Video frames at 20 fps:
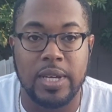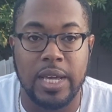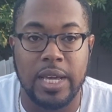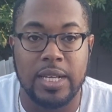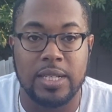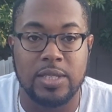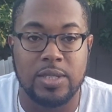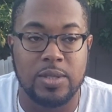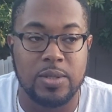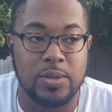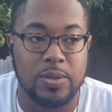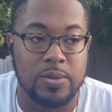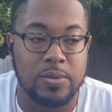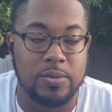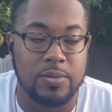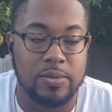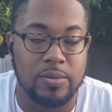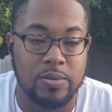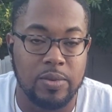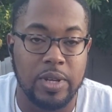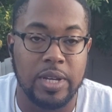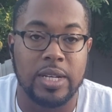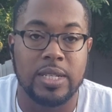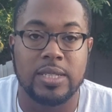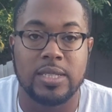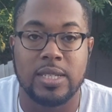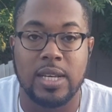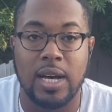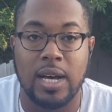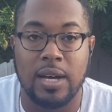get to
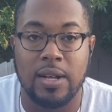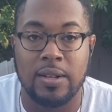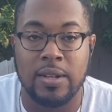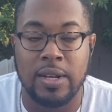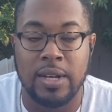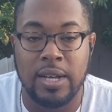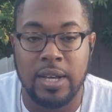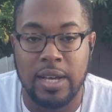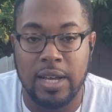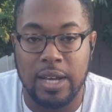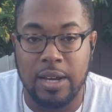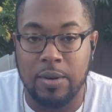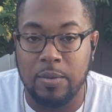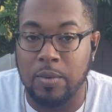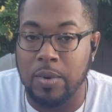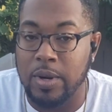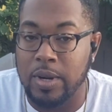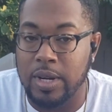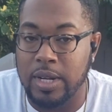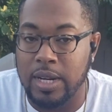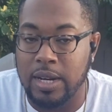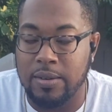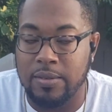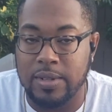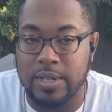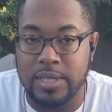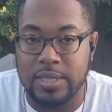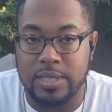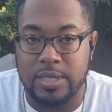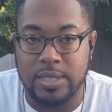reconcile and work on our
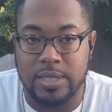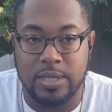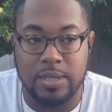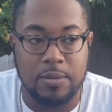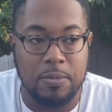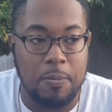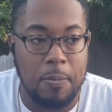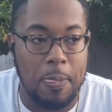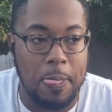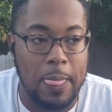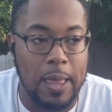relationship,